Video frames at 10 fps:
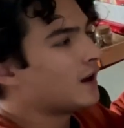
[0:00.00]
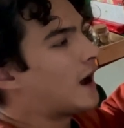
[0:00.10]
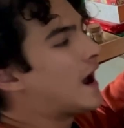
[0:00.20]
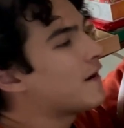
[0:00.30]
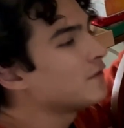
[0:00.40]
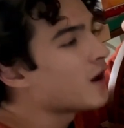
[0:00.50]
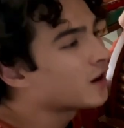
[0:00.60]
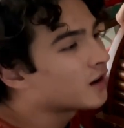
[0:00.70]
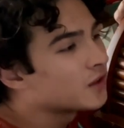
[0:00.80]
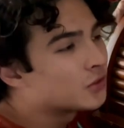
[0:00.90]
I have not
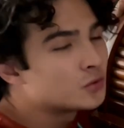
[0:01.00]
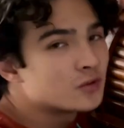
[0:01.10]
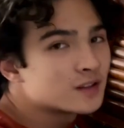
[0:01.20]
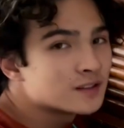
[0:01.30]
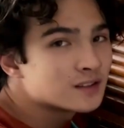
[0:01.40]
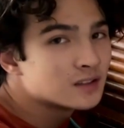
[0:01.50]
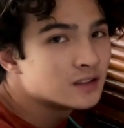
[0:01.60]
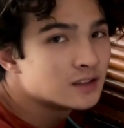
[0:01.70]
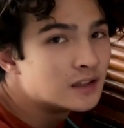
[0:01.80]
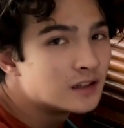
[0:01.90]
gone through this
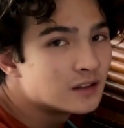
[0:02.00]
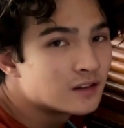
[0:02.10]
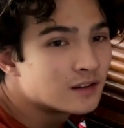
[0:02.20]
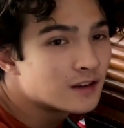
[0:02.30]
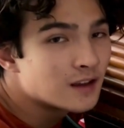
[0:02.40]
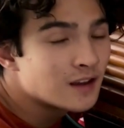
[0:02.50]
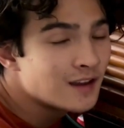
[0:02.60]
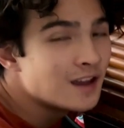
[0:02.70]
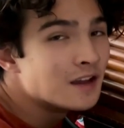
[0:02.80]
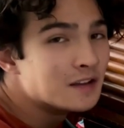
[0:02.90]

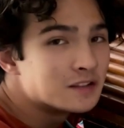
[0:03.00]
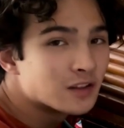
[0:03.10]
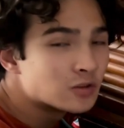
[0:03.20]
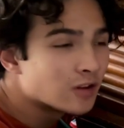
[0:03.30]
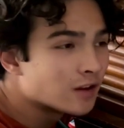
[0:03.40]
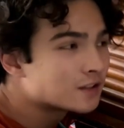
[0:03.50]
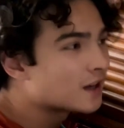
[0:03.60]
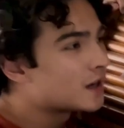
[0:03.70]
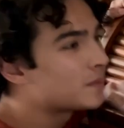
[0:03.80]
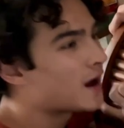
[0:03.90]
in such a long time.